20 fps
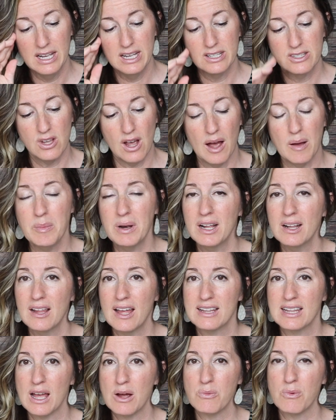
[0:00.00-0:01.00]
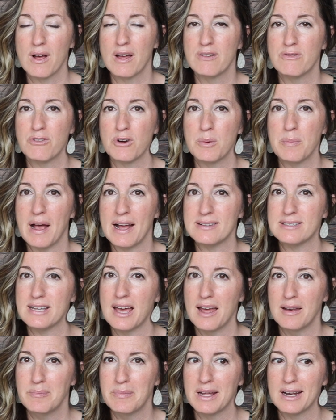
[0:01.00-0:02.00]
So I'm going to let that run for about
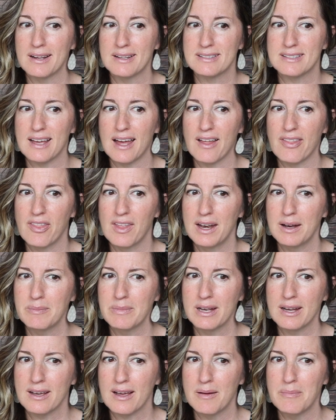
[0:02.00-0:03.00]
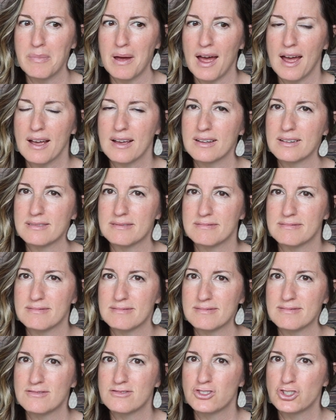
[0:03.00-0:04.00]
10 minutes, and then I'm going to come back and
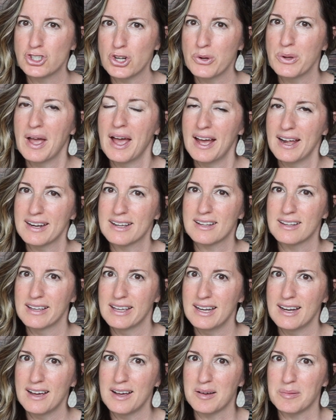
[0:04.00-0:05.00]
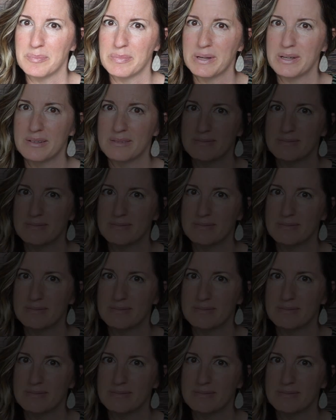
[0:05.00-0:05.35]
show you how to clean up.